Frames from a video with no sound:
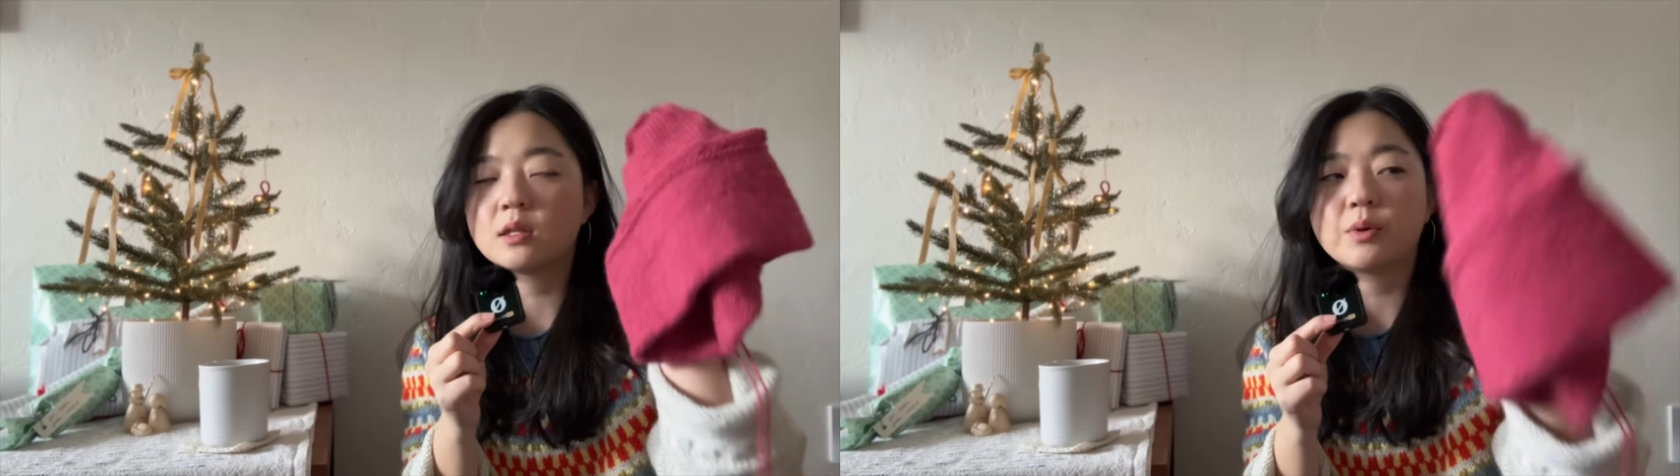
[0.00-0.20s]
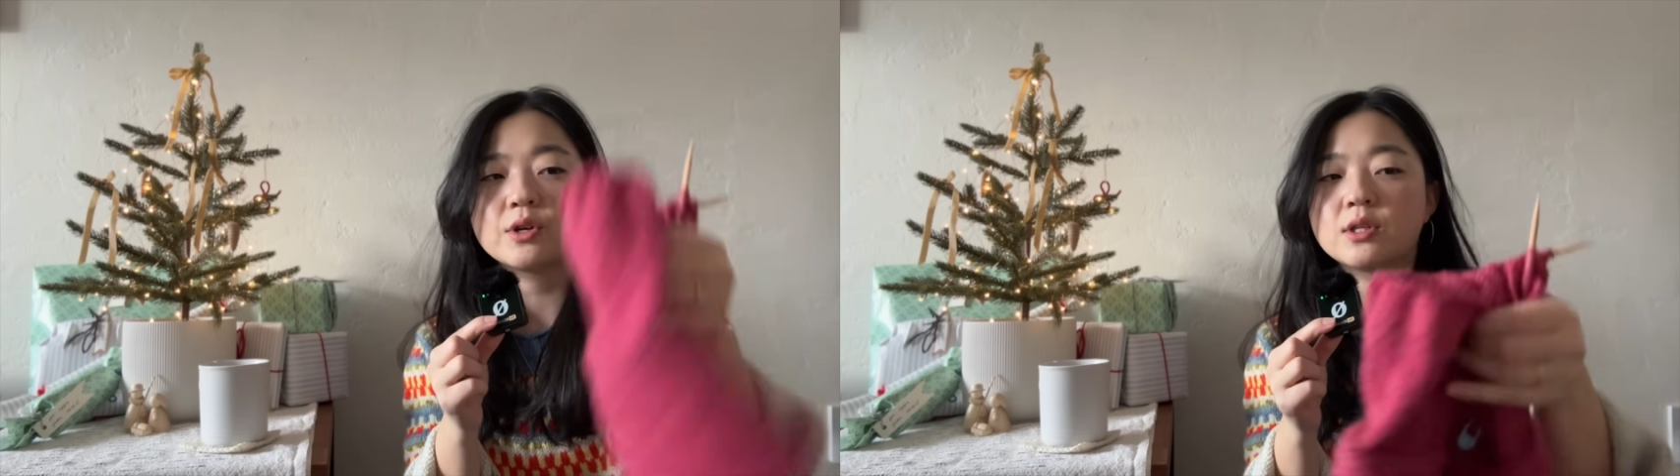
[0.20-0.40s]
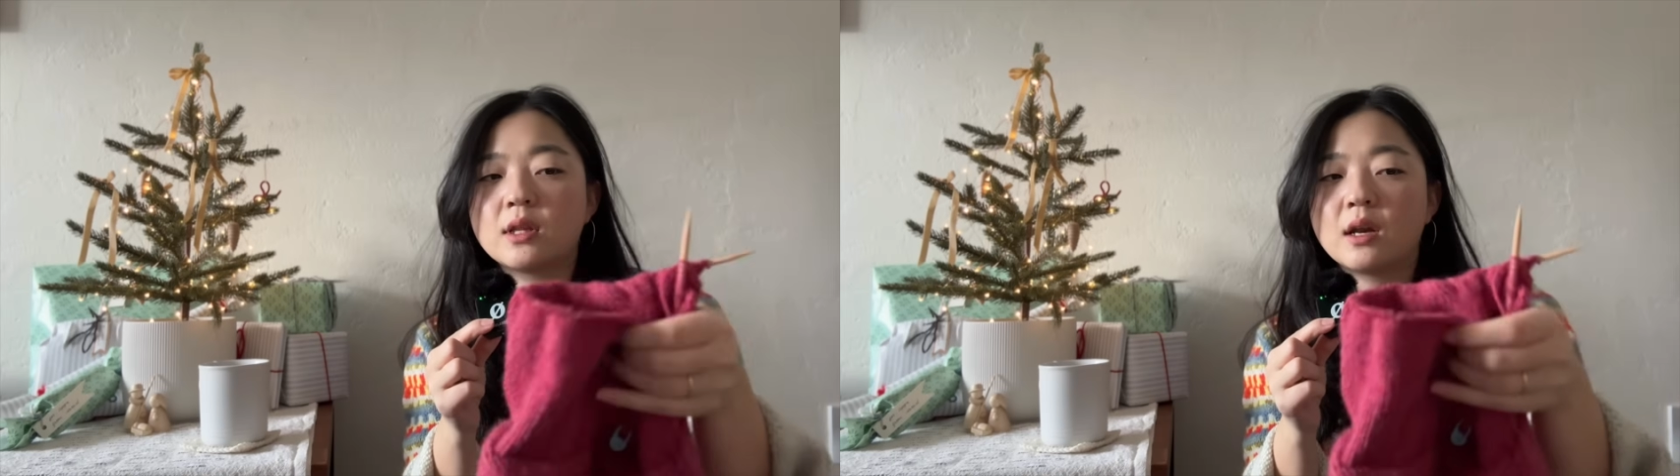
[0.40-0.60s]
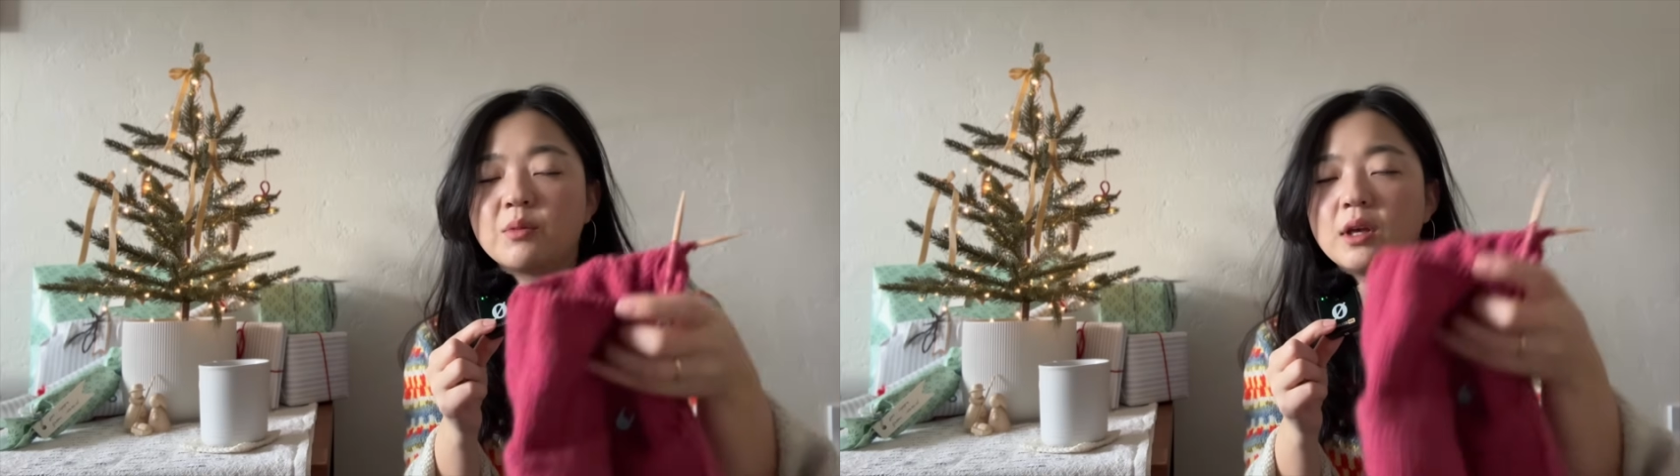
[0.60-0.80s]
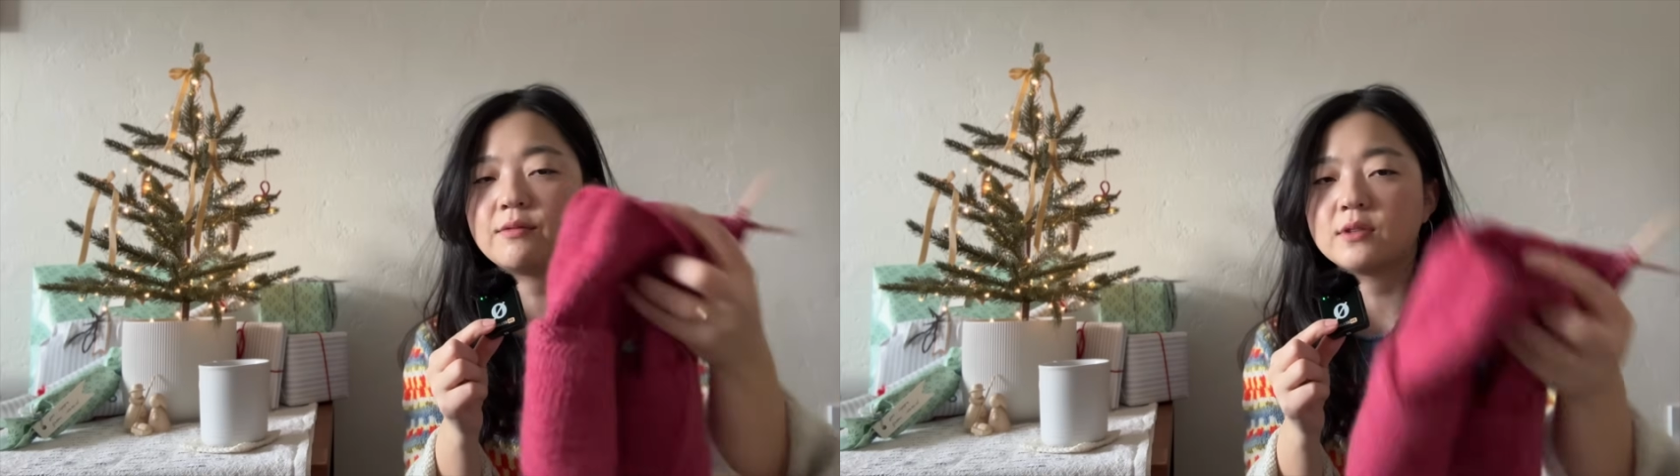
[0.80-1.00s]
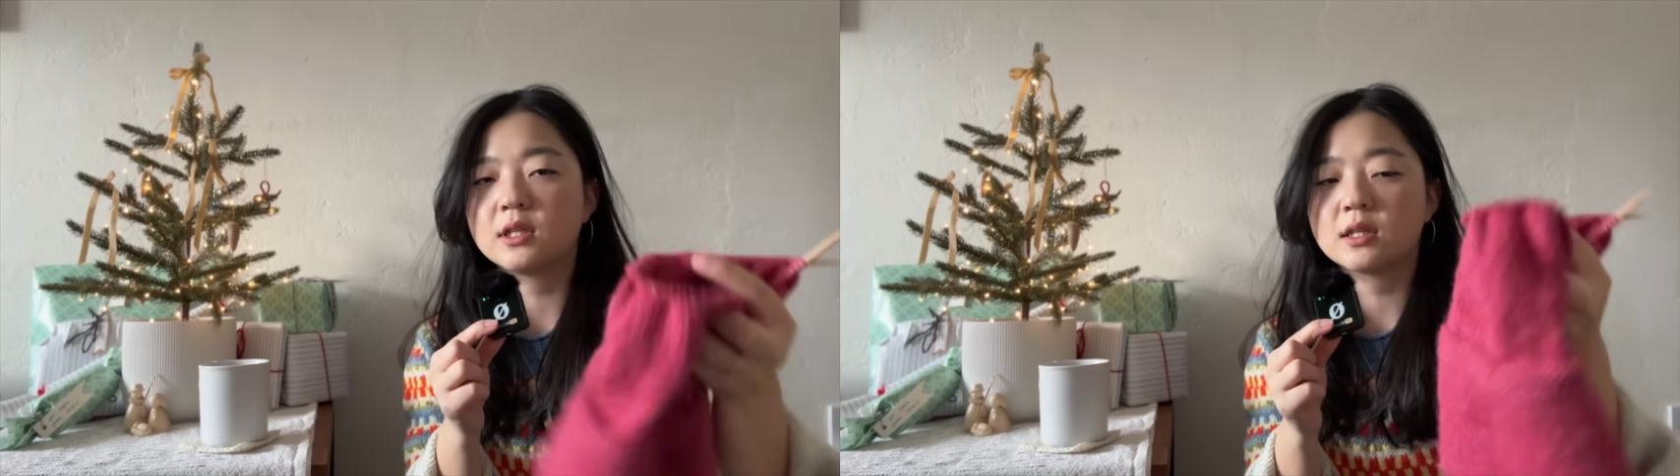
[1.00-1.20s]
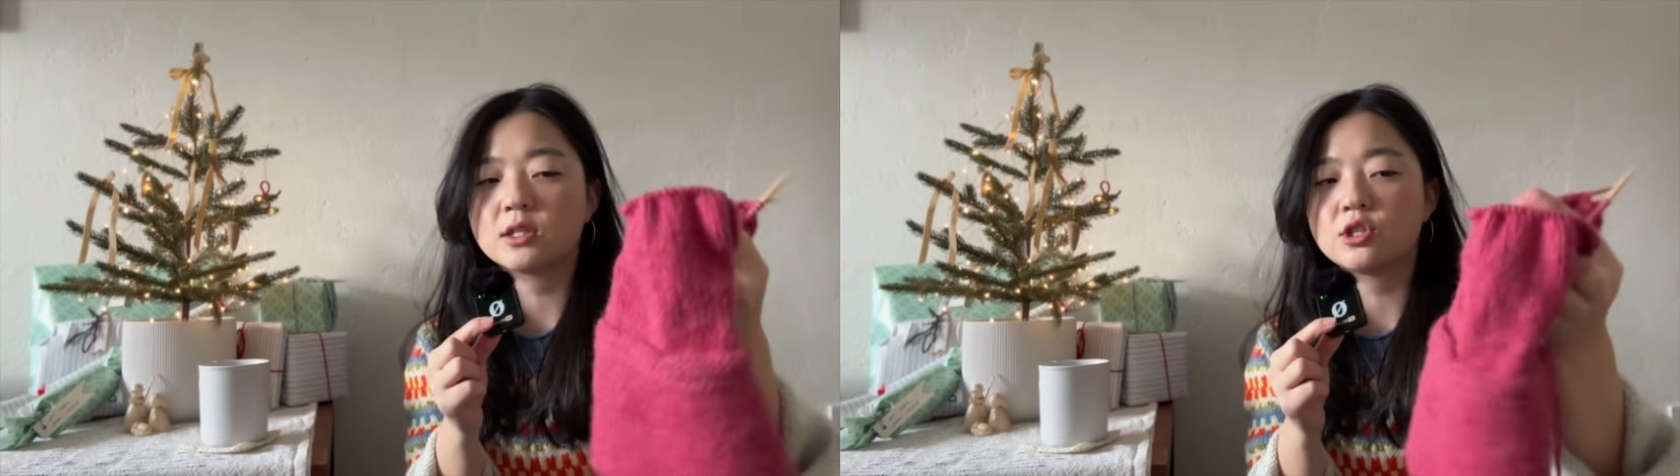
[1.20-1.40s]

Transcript: the person that I'm gifting this